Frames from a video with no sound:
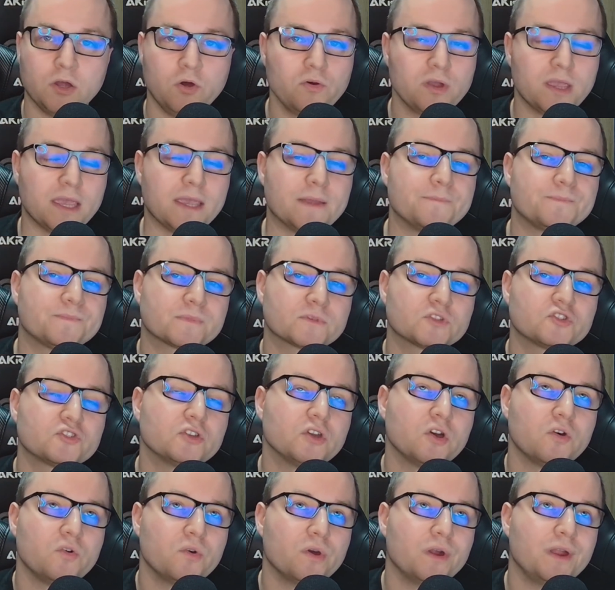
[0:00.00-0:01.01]
Okay,
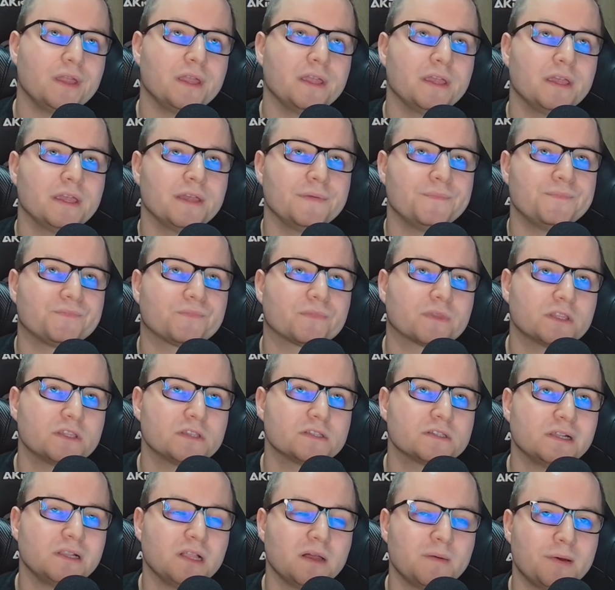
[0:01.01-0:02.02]
so it
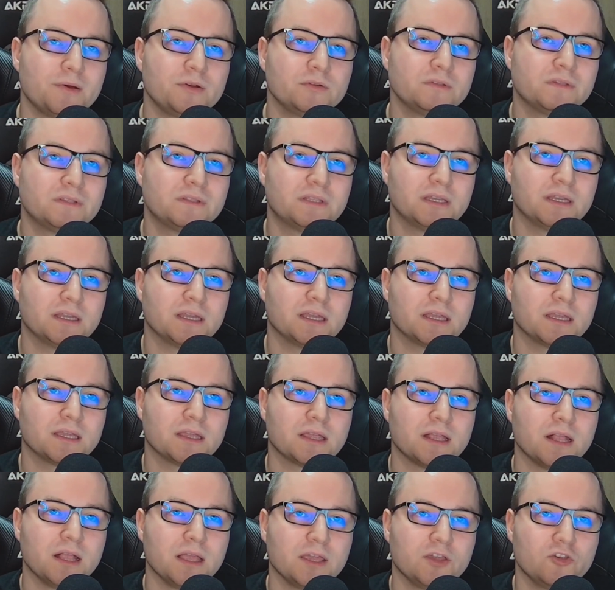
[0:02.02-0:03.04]
is all about the
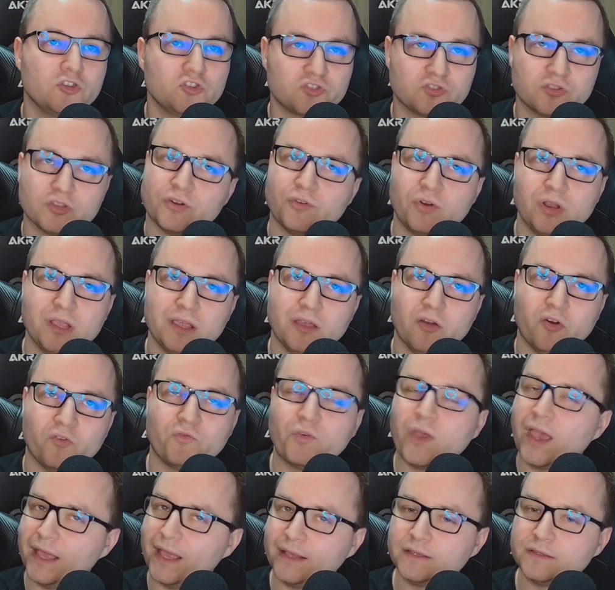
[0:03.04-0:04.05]
history of
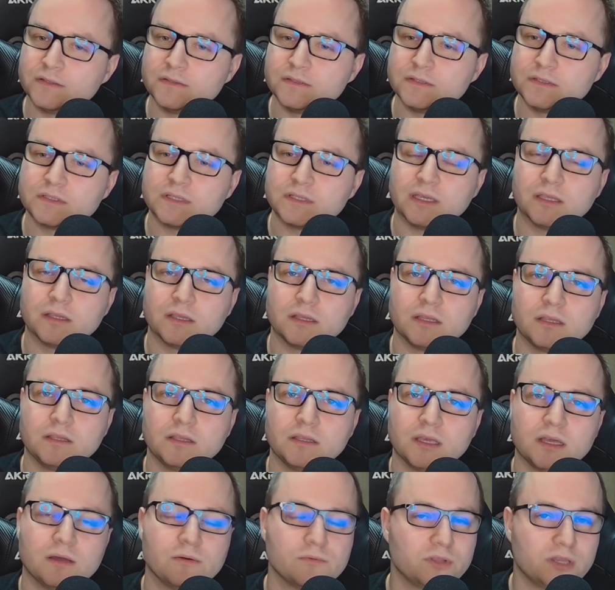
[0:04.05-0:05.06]
cannons
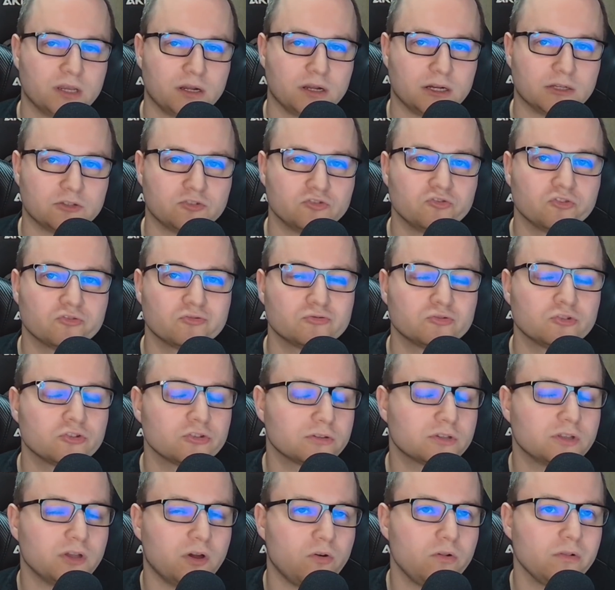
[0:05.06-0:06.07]
and how they are arcs. Not
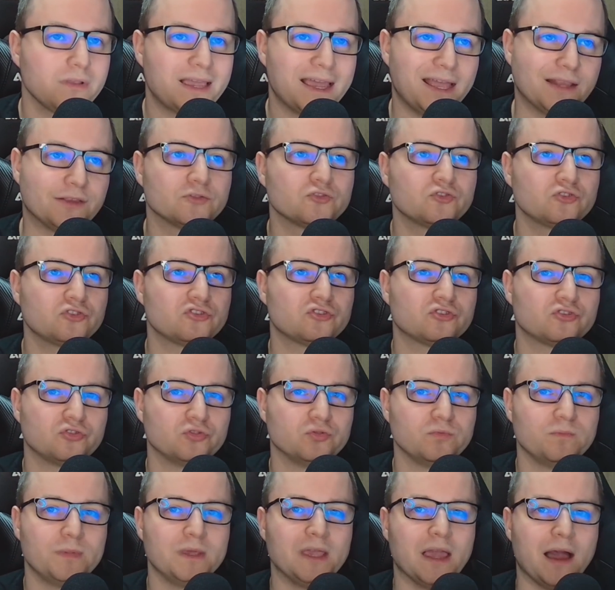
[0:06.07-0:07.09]
all cannons
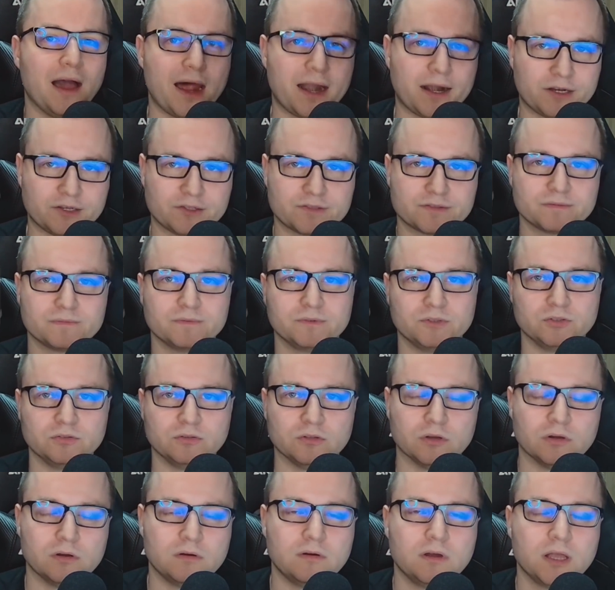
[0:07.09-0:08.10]
should be arcs, you
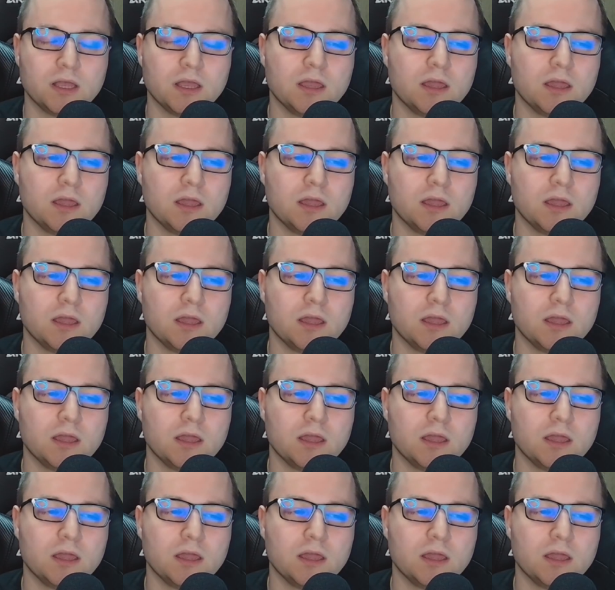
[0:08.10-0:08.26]
know.